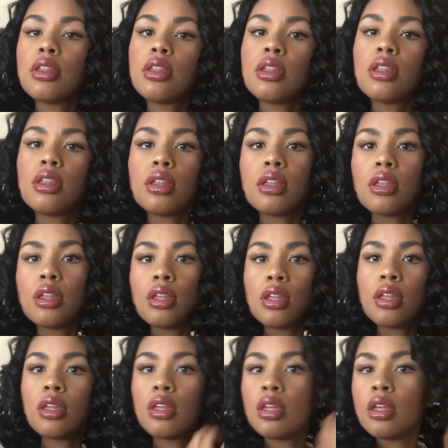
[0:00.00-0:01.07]

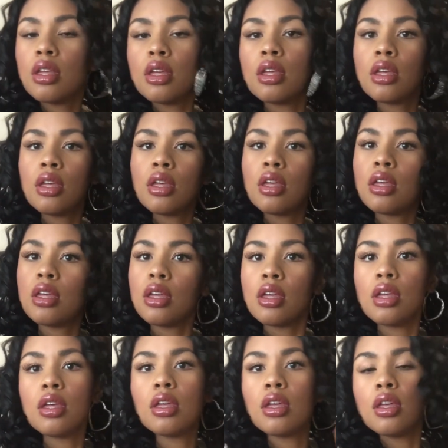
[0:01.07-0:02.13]

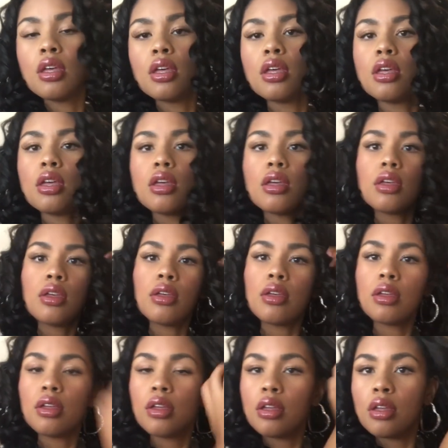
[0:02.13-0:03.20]

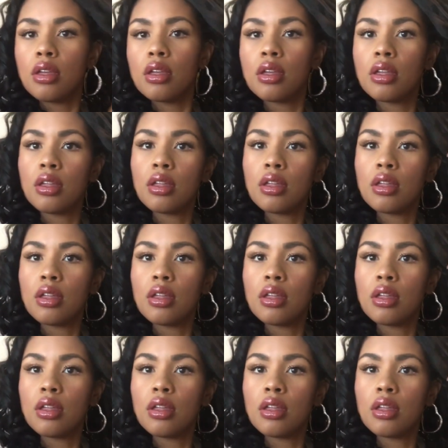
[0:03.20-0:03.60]
Nothing is said.